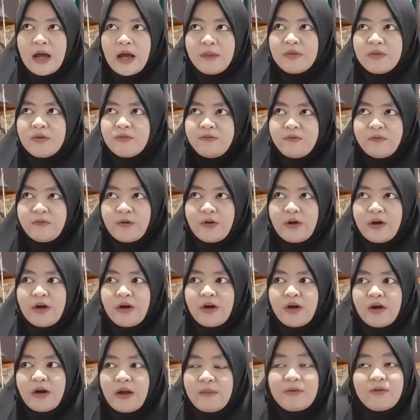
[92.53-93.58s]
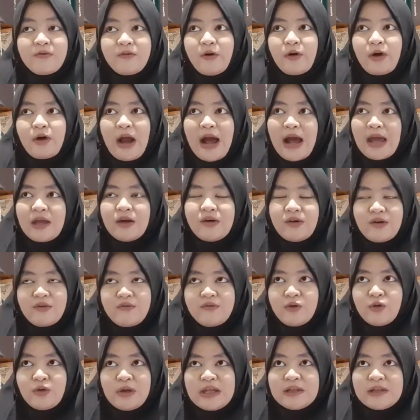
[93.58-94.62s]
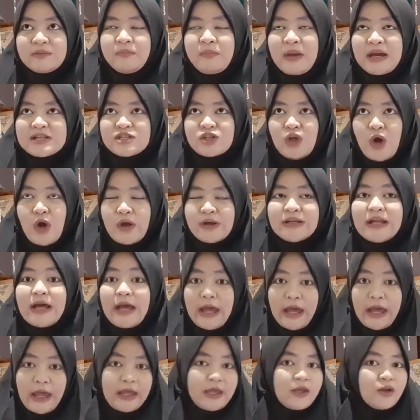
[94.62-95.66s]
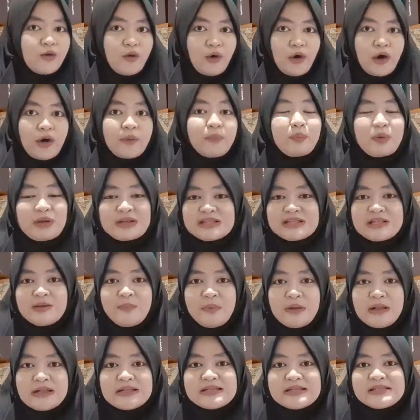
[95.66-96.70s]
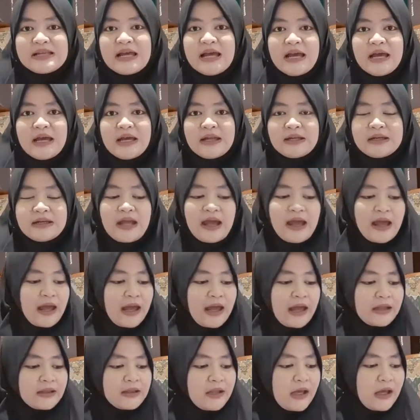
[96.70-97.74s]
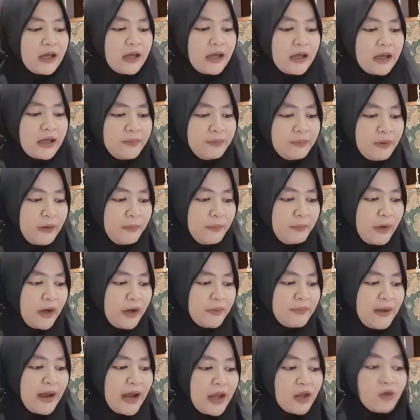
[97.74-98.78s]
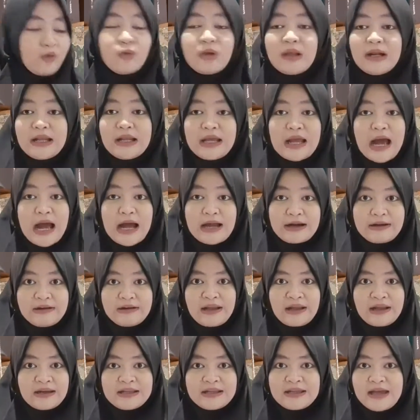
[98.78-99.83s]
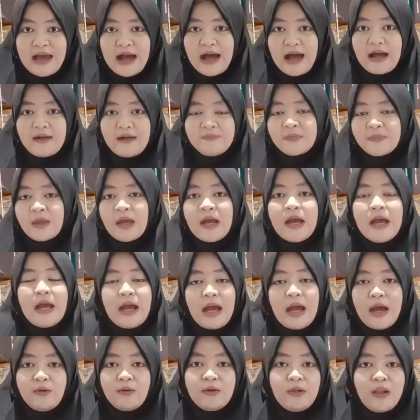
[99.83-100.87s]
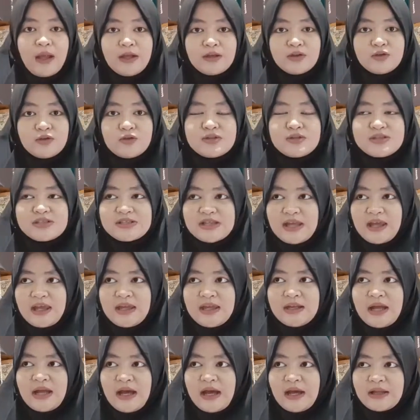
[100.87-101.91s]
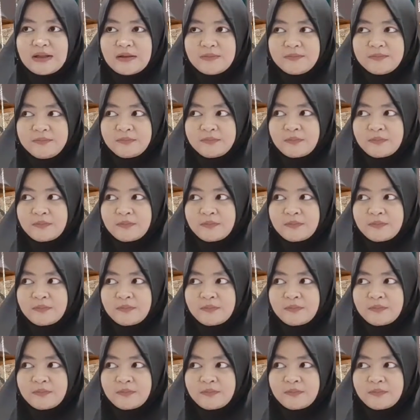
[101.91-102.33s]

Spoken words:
Before I review it based on the 8 core principles that prepared by Willy Arenandia, I would like to say that